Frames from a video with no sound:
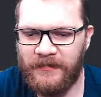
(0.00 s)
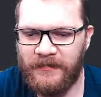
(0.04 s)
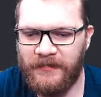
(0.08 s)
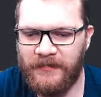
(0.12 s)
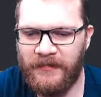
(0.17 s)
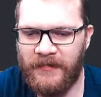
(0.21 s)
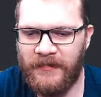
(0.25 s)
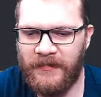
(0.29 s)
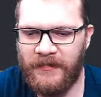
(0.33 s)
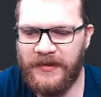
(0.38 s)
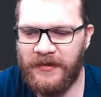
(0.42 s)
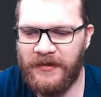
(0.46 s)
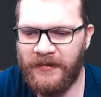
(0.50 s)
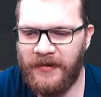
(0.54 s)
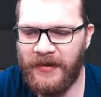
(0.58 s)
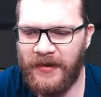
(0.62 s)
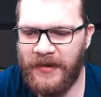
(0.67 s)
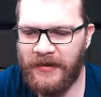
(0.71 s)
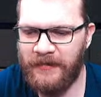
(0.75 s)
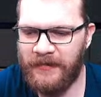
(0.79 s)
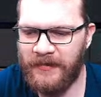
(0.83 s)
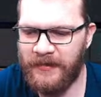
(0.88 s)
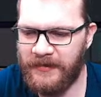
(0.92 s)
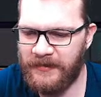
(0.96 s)
That's how he
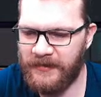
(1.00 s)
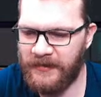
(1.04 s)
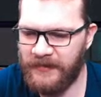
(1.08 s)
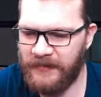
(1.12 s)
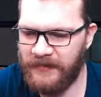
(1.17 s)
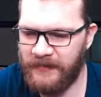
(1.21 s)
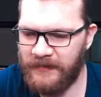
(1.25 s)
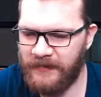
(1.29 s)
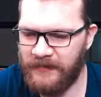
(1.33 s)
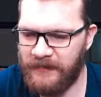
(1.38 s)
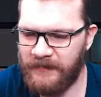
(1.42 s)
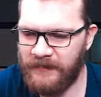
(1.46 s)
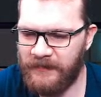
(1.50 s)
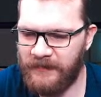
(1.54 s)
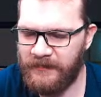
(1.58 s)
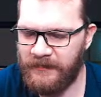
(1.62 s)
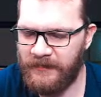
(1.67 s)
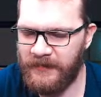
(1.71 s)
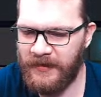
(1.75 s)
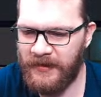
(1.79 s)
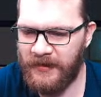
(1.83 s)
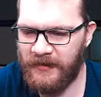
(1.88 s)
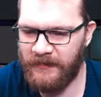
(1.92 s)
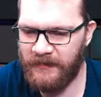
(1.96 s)
counters it.
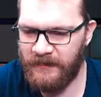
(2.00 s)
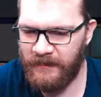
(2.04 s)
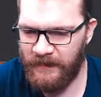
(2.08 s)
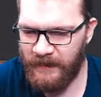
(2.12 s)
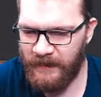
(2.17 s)
You know.